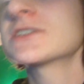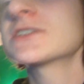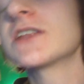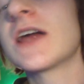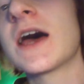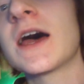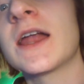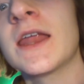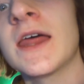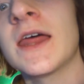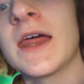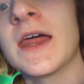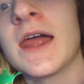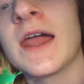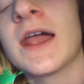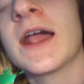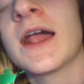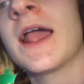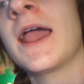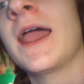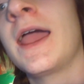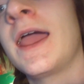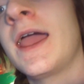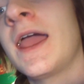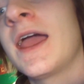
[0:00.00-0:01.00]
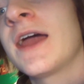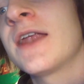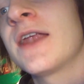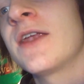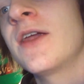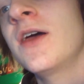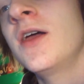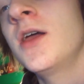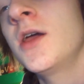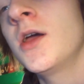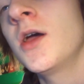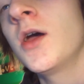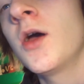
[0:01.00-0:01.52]
to the editing,
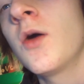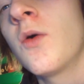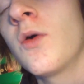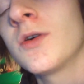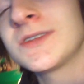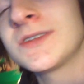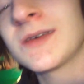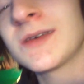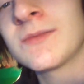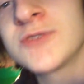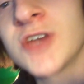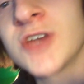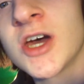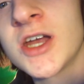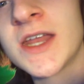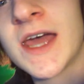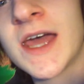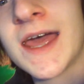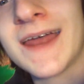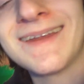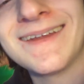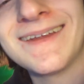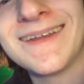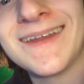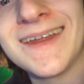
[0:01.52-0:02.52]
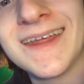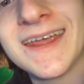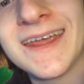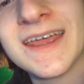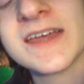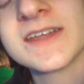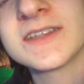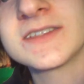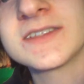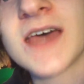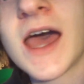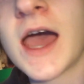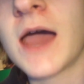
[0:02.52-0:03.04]
and once I'm done editing
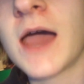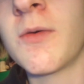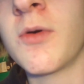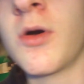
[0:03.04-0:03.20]
it, I